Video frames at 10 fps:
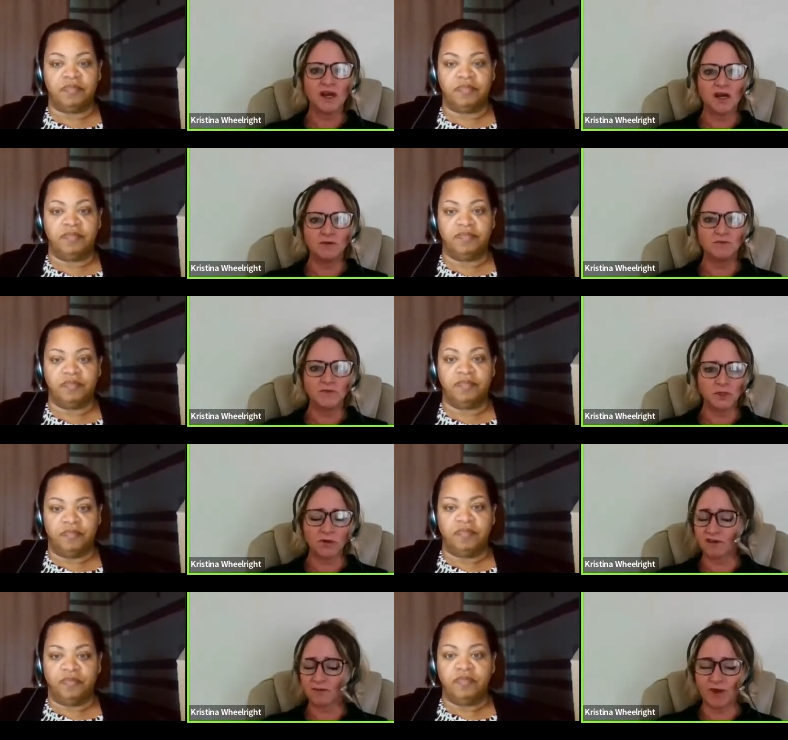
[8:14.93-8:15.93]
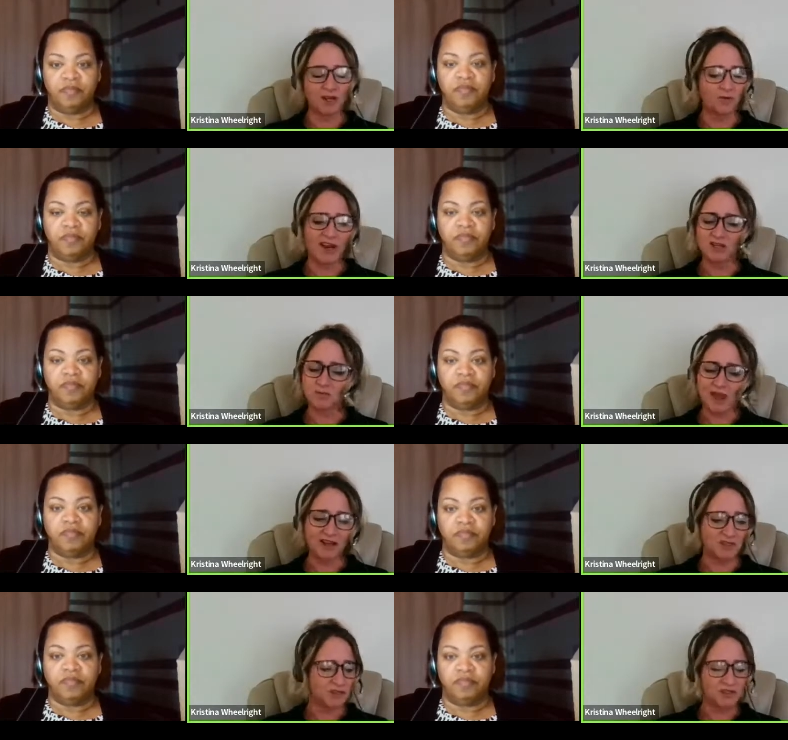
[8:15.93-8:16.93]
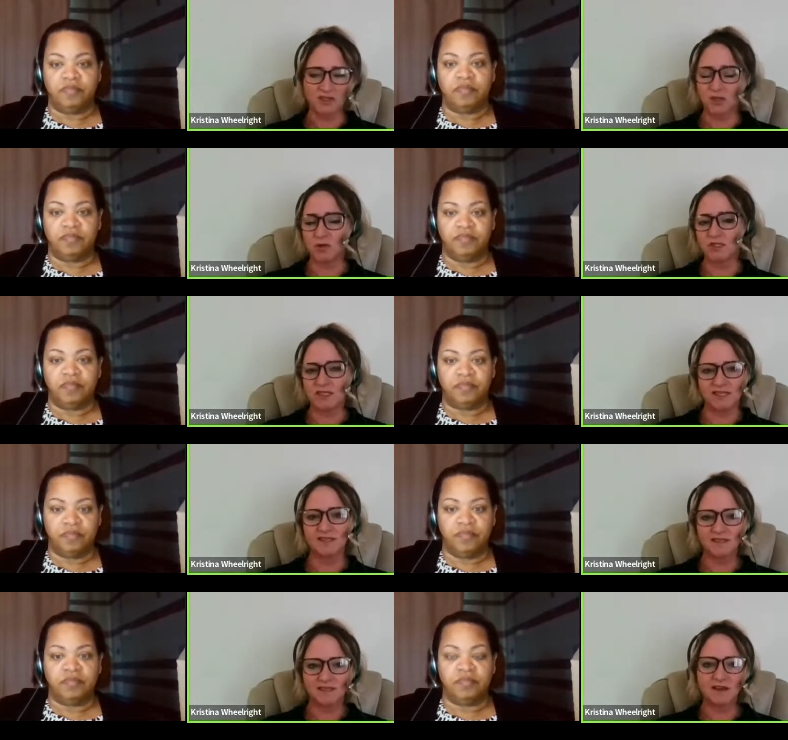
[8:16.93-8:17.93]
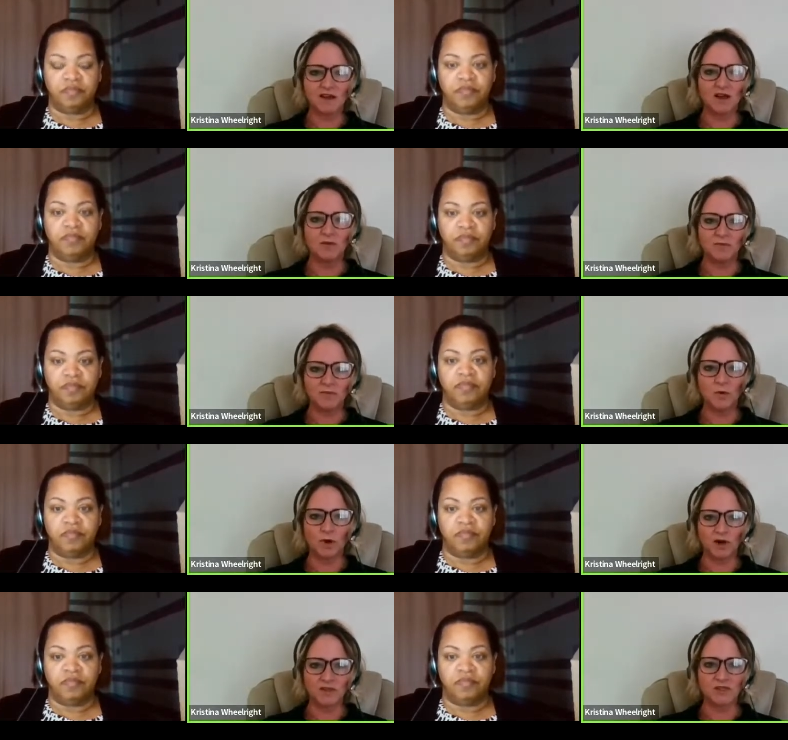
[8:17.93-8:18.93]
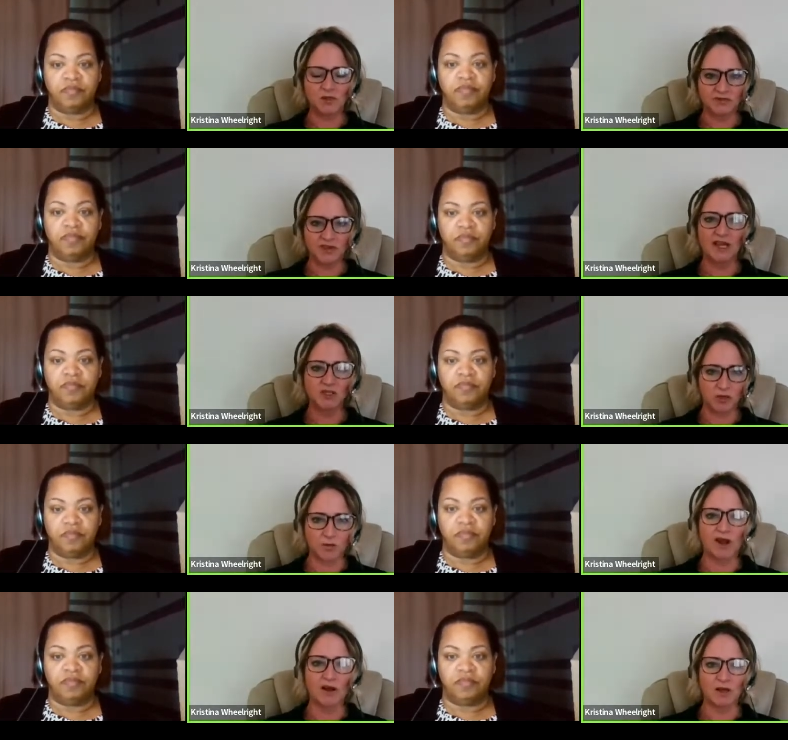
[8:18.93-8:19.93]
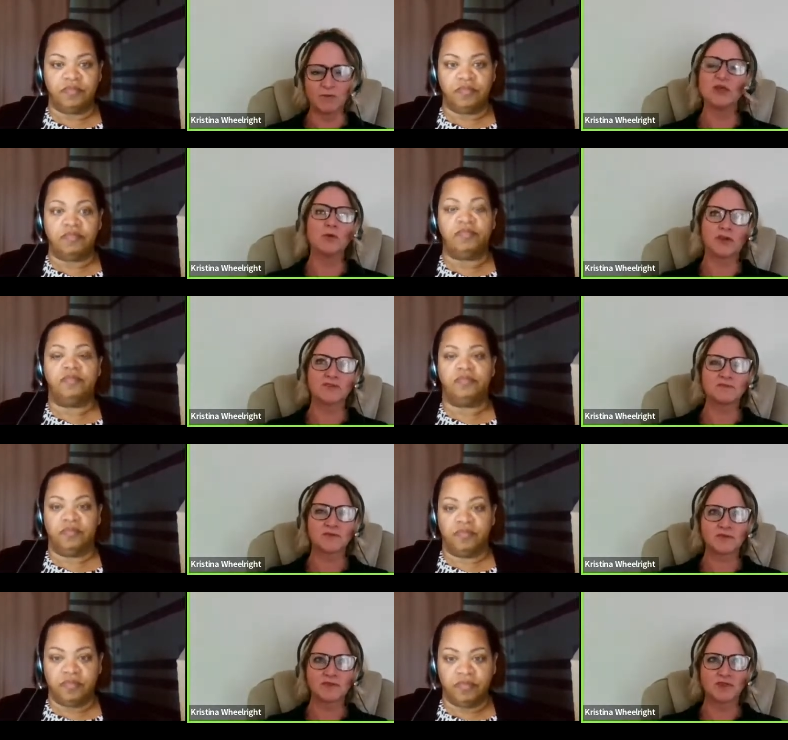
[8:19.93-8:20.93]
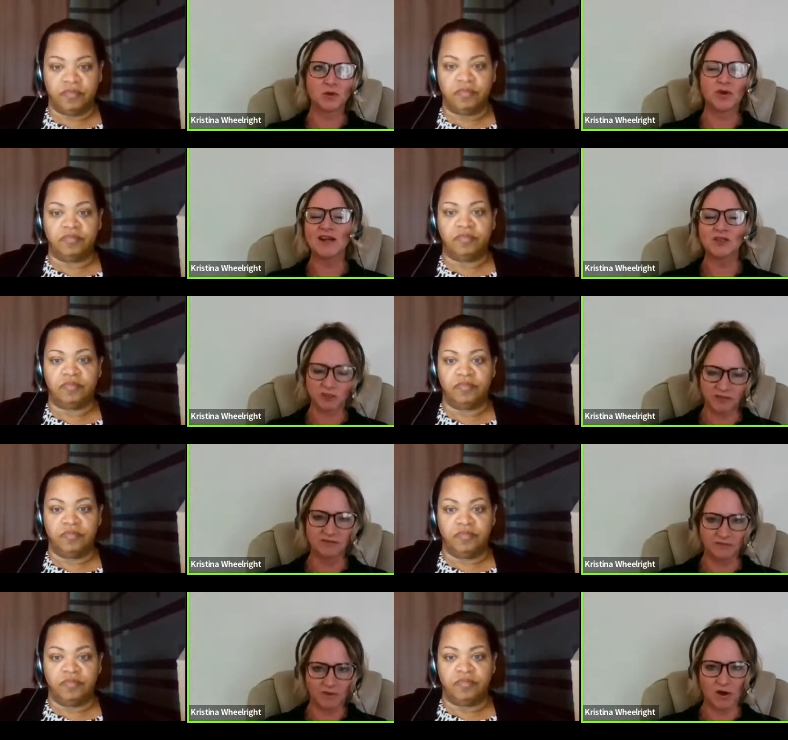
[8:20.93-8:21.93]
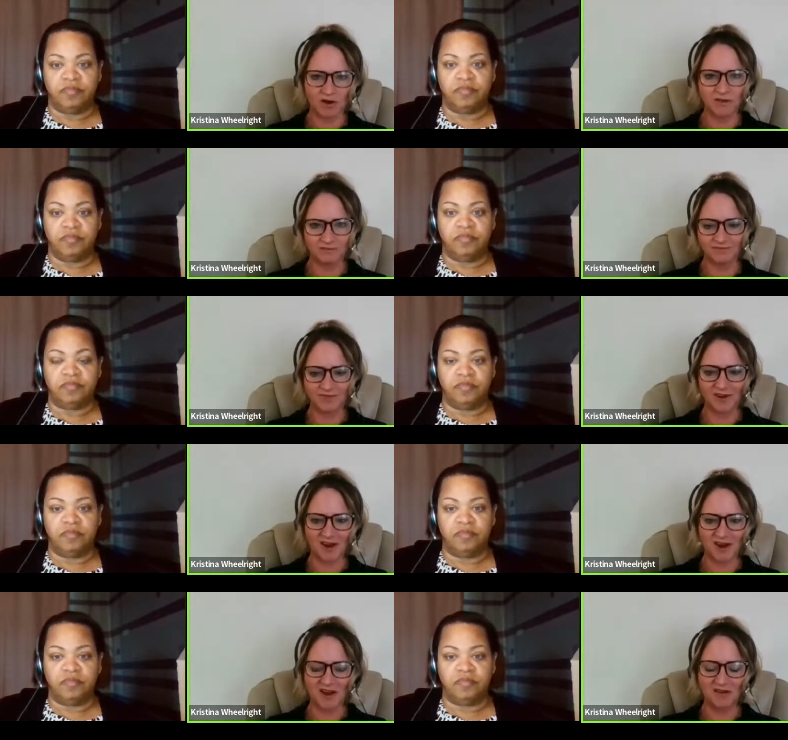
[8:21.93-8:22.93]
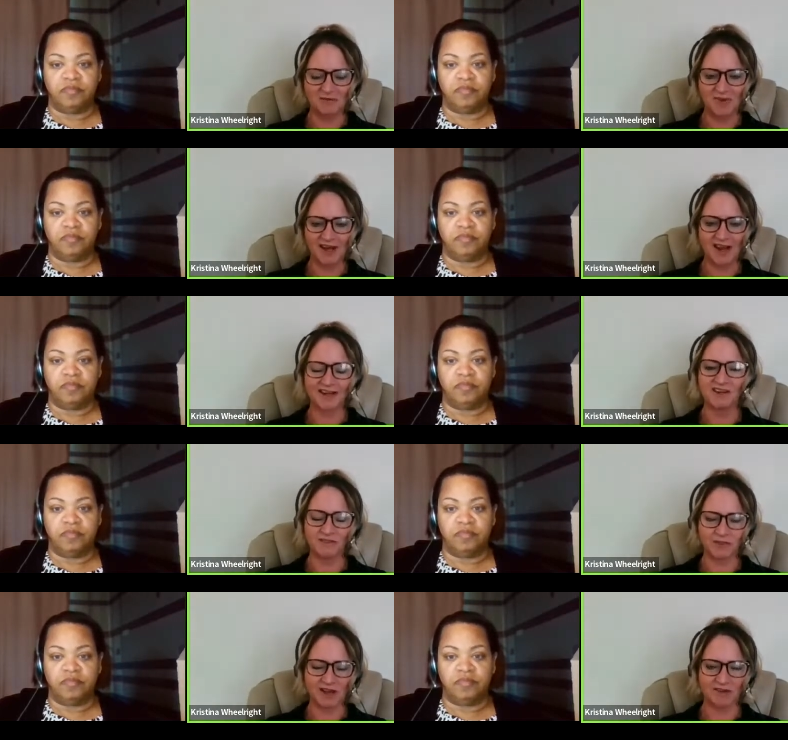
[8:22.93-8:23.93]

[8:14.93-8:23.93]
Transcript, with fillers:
Speaker 1: Um, so it can it can range bachelor's, associates, um, or the certification route. I mean, you get credentialed uh, um, in any of those